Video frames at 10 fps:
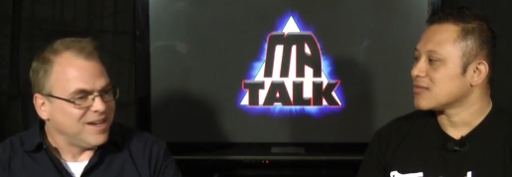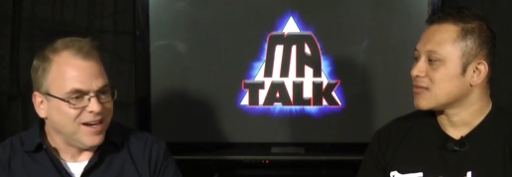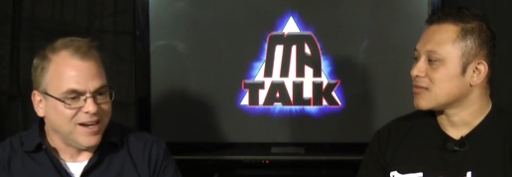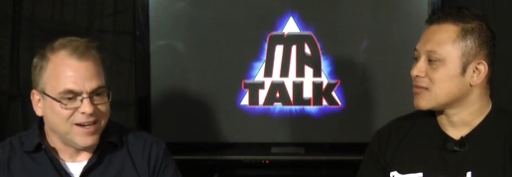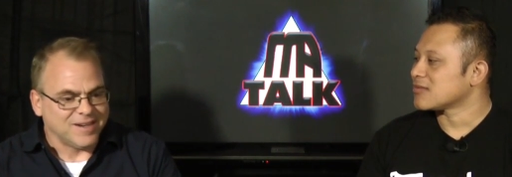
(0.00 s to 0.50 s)

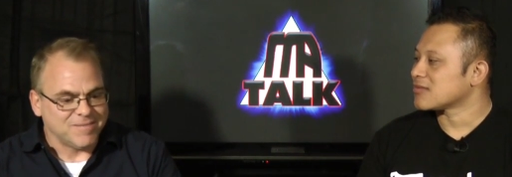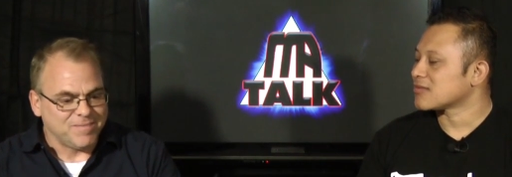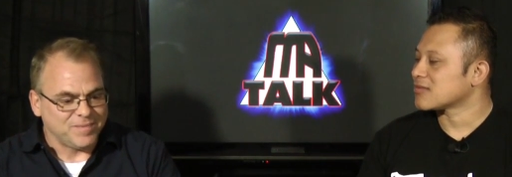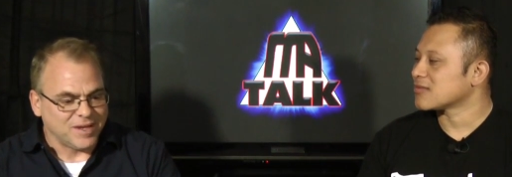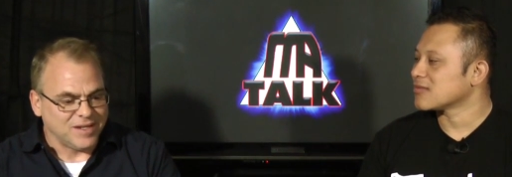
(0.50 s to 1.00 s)

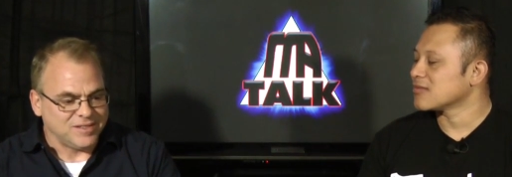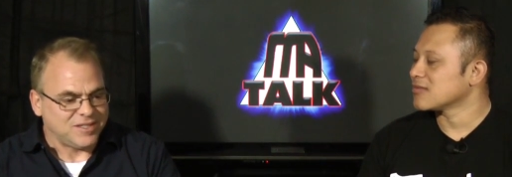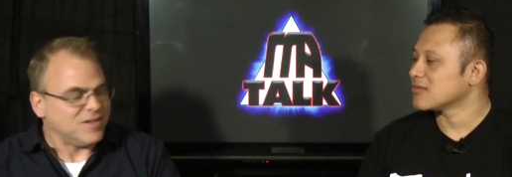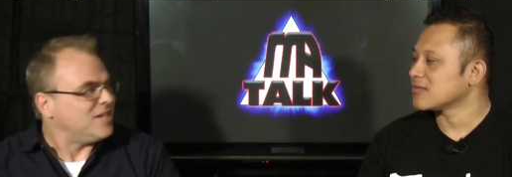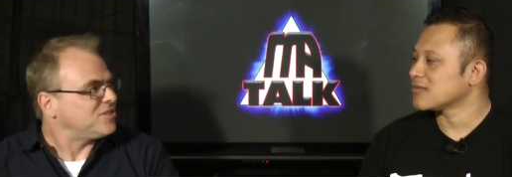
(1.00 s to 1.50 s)
Speaker 1: Um,
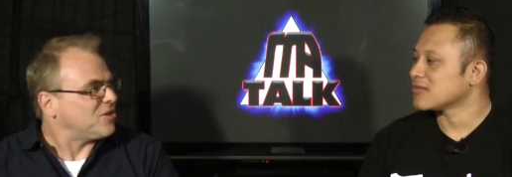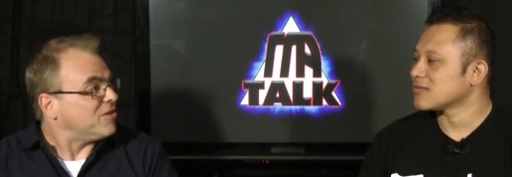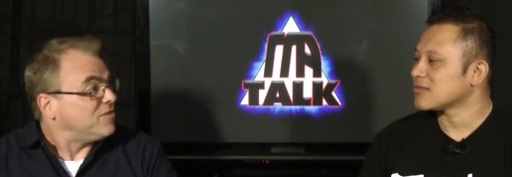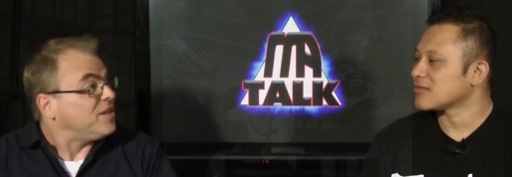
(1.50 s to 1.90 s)
until I saw a